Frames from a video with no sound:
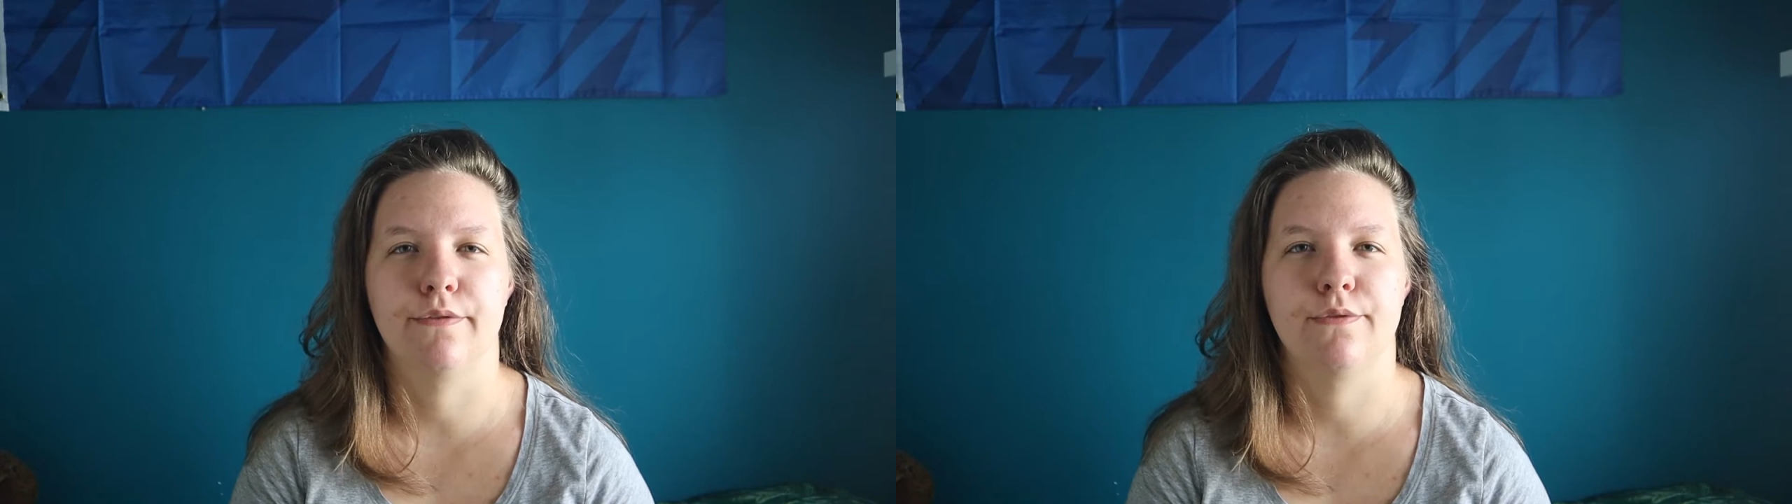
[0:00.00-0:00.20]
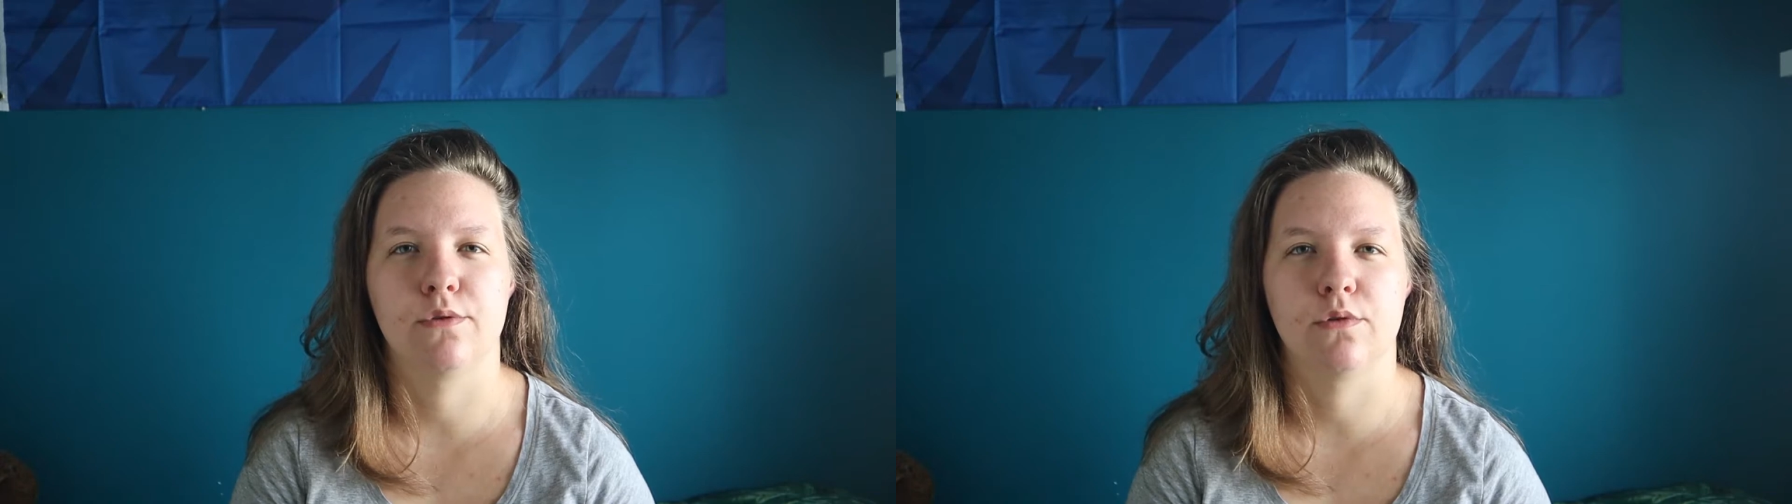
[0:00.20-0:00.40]

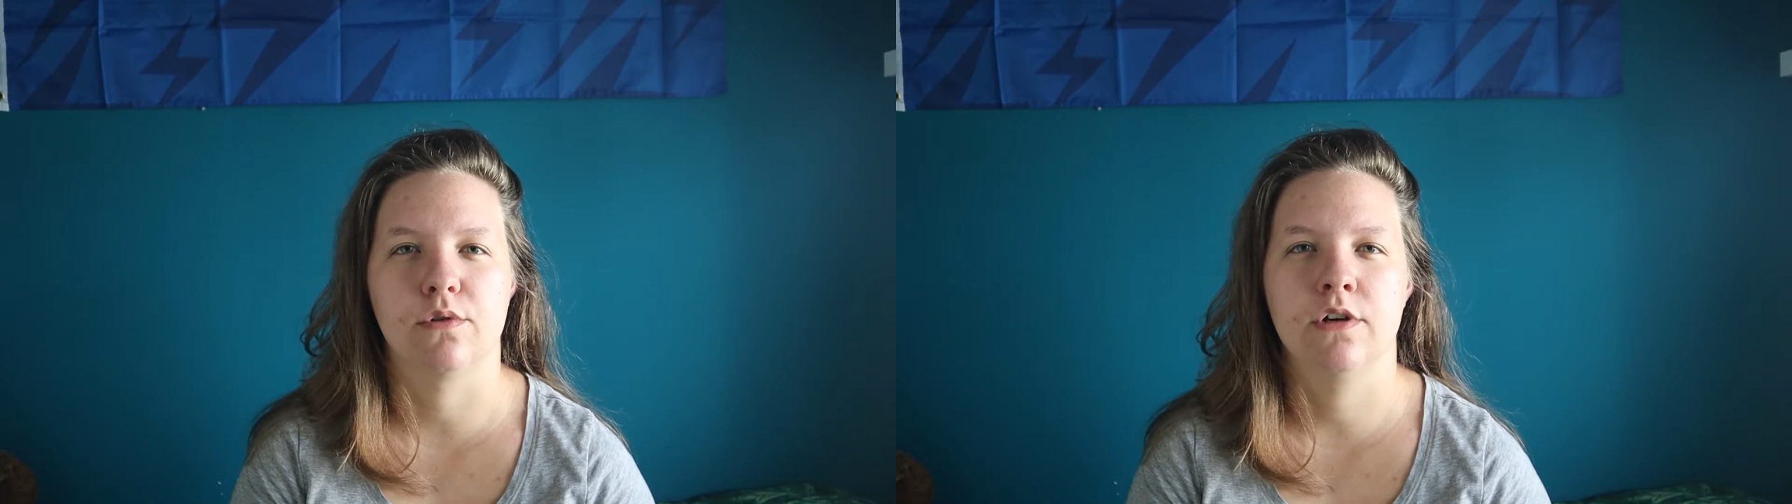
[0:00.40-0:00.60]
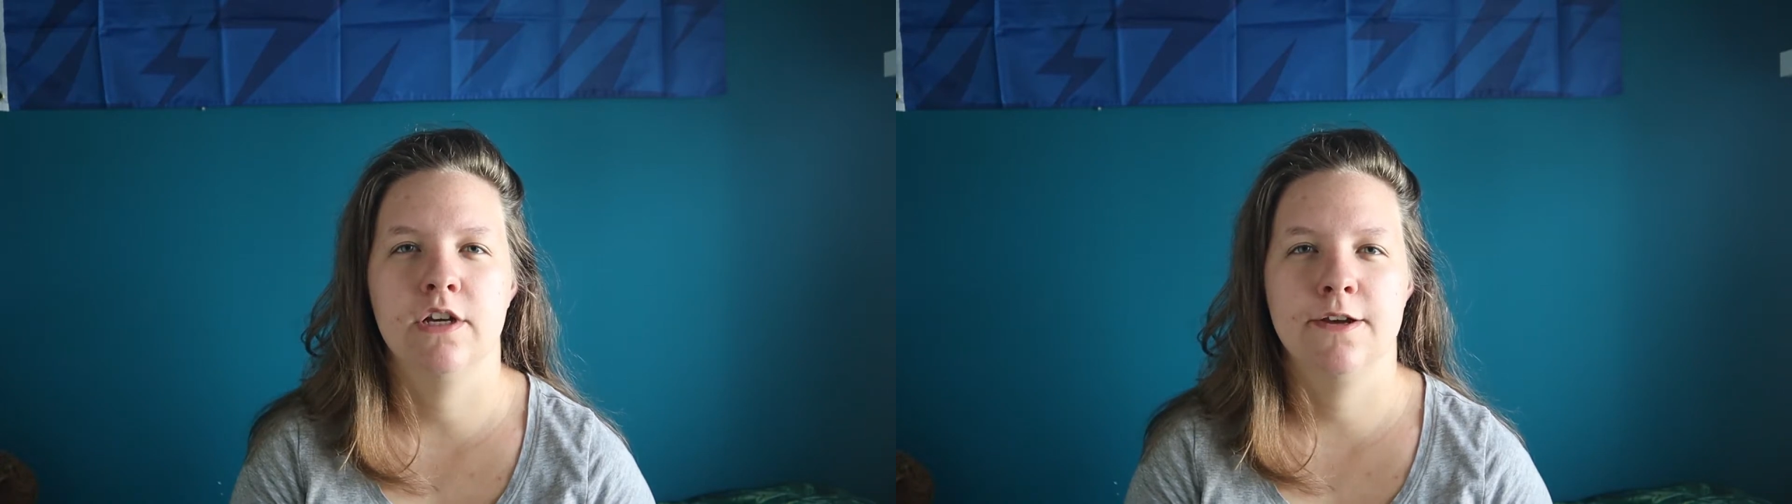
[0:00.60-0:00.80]
for